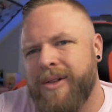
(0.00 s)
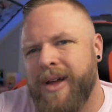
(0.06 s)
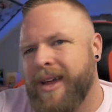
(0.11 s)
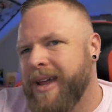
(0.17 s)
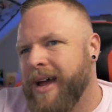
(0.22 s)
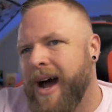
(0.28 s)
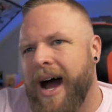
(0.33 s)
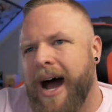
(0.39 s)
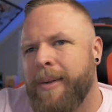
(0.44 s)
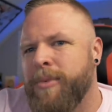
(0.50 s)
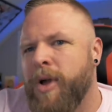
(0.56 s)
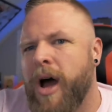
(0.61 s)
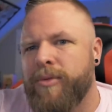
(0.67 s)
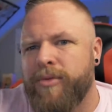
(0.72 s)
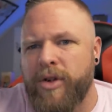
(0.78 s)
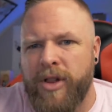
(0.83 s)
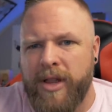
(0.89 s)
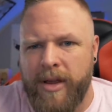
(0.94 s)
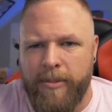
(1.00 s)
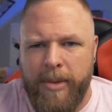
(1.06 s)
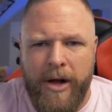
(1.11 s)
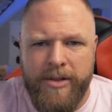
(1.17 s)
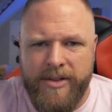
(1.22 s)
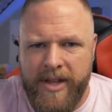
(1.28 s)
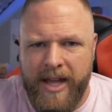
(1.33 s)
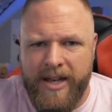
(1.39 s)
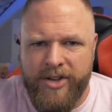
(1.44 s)
Like I'm not really
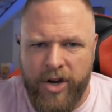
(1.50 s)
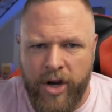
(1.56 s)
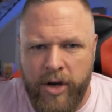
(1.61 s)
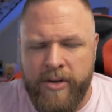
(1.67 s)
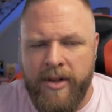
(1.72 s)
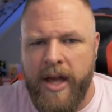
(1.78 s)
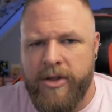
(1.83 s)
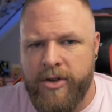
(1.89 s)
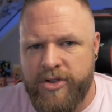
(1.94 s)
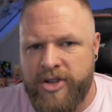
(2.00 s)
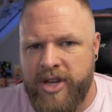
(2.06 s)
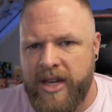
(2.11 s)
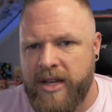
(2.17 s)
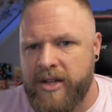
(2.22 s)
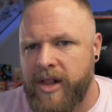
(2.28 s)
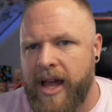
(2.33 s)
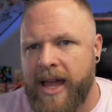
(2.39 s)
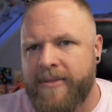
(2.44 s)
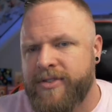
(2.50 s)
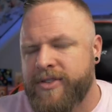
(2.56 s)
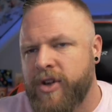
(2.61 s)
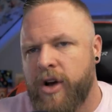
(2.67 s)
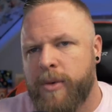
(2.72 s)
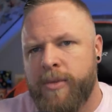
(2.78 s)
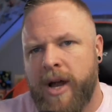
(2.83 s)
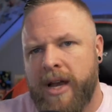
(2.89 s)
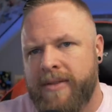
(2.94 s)
about that turn the other cheek life,
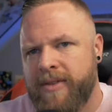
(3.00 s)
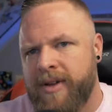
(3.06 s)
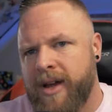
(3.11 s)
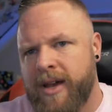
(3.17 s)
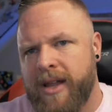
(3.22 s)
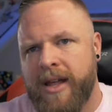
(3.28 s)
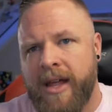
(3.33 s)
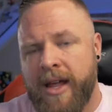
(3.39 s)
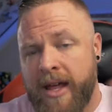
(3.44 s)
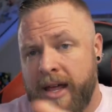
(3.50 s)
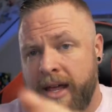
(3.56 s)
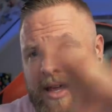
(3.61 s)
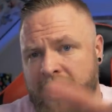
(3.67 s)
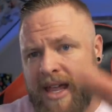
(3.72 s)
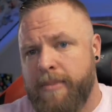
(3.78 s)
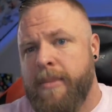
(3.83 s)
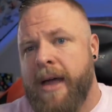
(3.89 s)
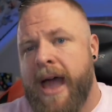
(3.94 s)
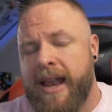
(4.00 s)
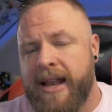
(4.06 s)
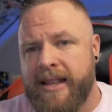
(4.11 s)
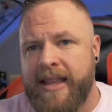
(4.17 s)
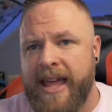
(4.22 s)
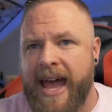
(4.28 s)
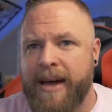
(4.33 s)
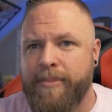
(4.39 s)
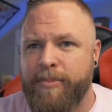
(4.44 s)
so I'm not even gonna get mad
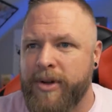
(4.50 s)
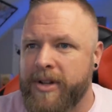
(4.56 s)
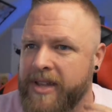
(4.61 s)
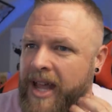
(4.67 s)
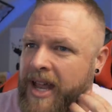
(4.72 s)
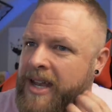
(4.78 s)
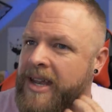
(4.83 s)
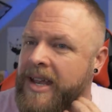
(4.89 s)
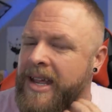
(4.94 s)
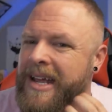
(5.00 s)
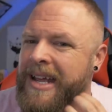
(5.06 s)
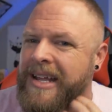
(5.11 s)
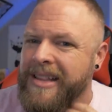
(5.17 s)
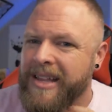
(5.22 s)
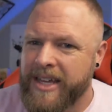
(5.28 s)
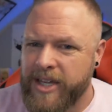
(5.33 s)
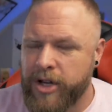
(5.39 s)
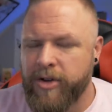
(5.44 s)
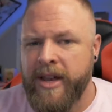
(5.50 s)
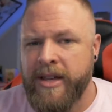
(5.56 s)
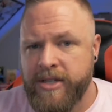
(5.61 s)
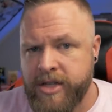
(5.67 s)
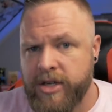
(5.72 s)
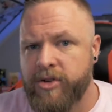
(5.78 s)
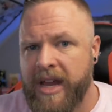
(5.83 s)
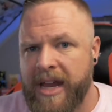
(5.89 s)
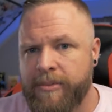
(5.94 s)
at that. But then, like your
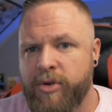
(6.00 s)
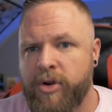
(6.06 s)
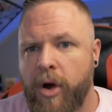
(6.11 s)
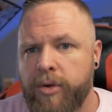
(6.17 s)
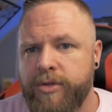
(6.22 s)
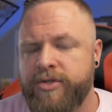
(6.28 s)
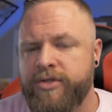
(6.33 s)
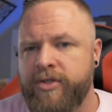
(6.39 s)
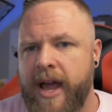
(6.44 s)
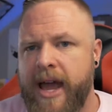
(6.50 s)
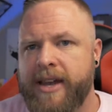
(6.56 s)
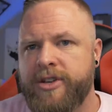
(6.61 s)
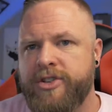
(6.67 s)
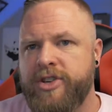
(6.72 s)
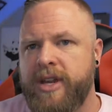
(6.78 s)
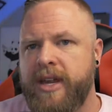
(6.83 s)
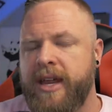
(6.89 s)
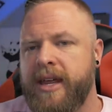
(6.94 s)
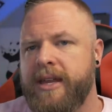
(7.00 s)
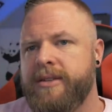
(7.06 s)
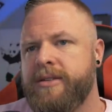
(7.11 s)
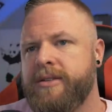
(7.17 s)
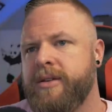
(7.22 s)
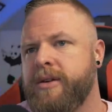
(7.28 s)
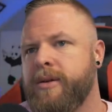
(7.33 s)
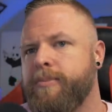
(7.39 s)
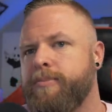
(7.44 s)
Instagram growth strategy is
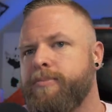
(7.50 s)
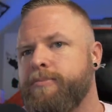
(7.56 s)
to